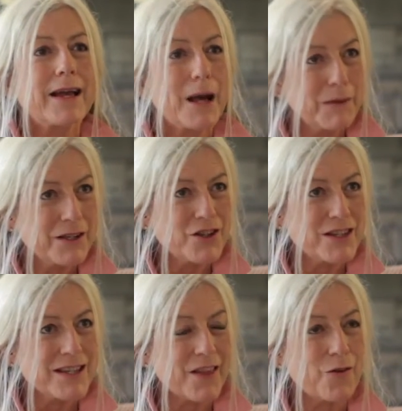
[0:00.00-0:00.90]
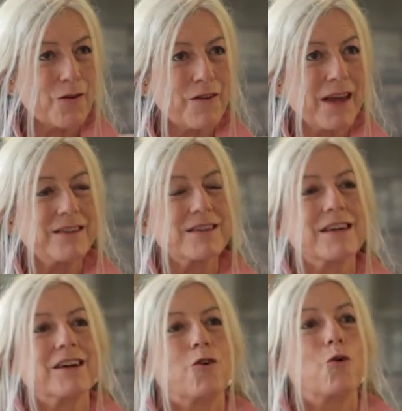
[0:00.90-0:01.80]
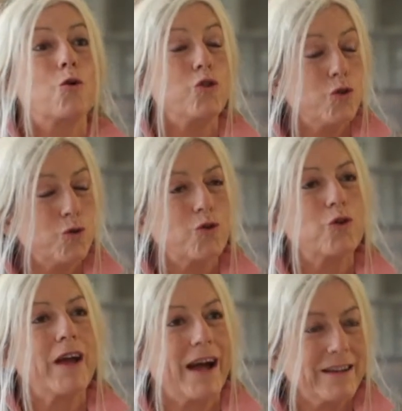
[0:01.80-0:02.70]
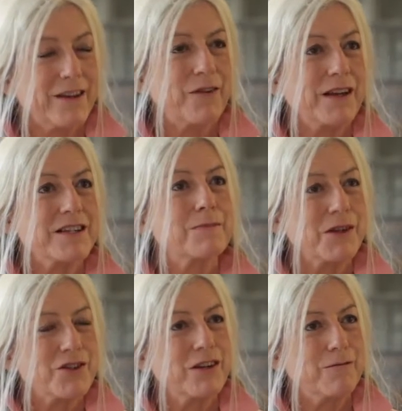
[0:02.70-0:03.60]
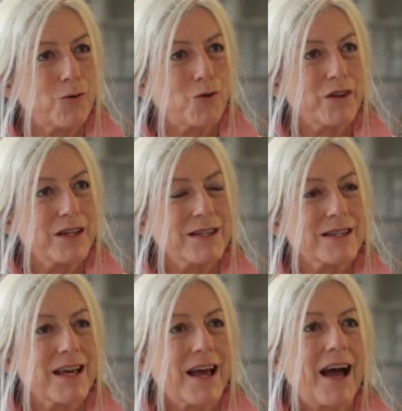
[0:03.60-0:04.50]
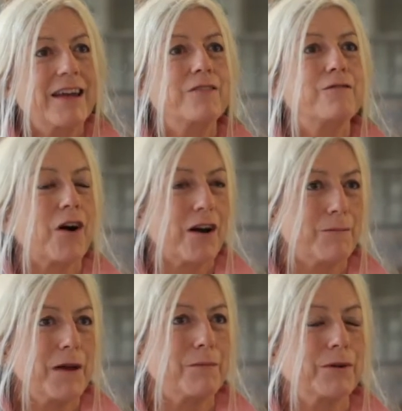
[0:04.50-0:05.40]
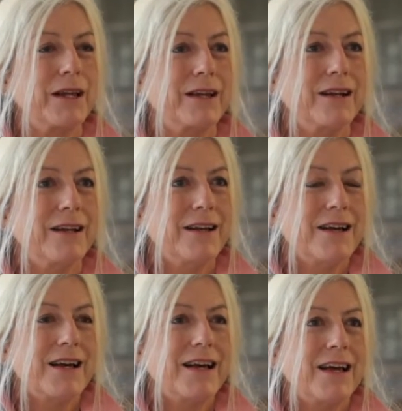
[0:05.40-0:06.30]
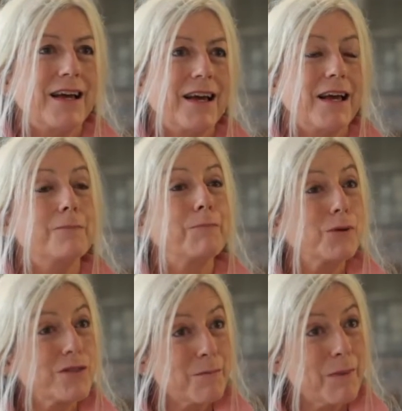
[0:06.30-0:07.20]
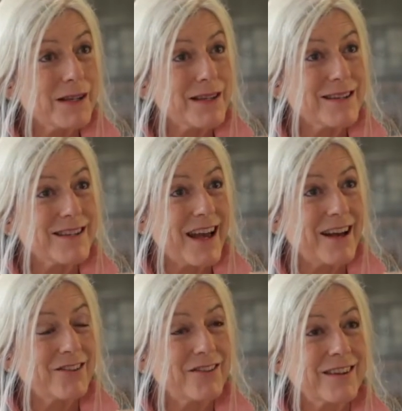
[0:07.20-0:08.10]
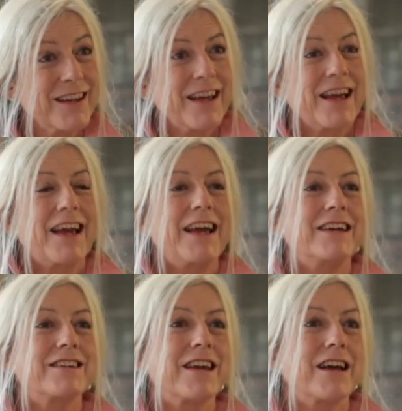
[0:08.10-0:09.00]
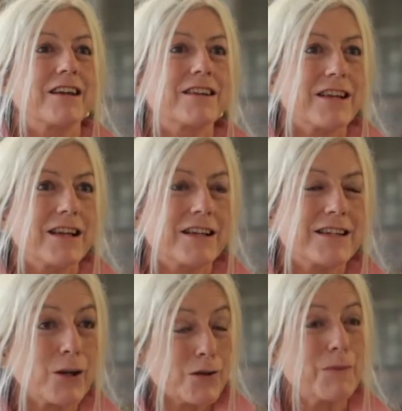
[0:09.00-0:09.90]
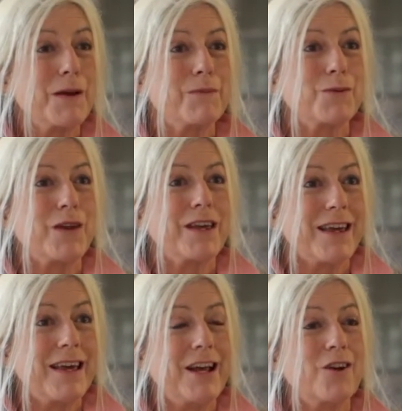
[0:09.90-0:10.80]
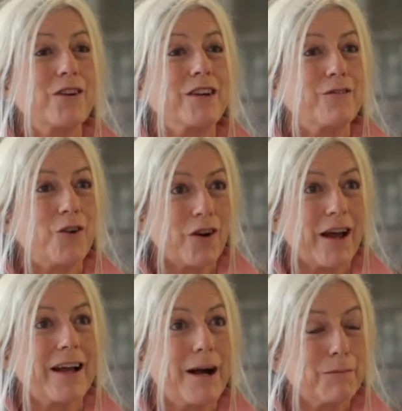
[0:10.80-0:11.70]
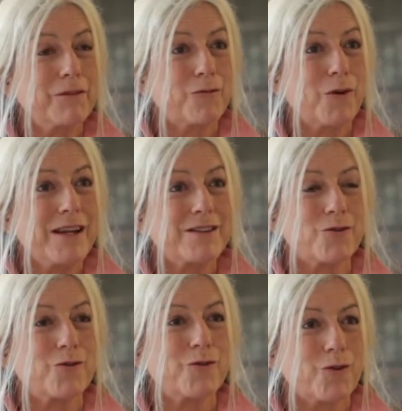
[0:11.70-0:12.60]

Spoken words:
coming to this other event, or you create an event especially for this and invite people in. It builds a buzz in town. It tells people that you're here and you've got a couple of weeks or